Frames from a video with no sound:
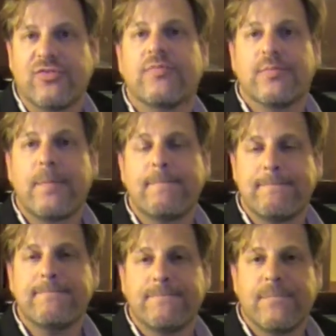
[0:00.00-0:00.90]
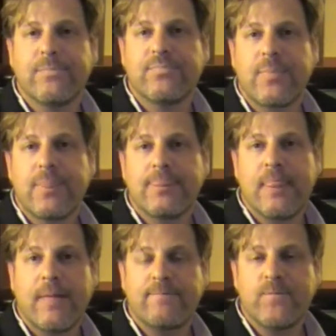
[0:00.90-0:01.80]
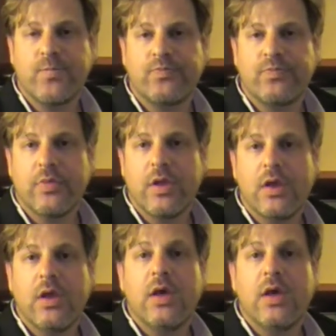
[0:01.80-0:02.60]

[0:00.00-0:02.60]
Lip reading: Interesting, and that study is going to be out in September, you said?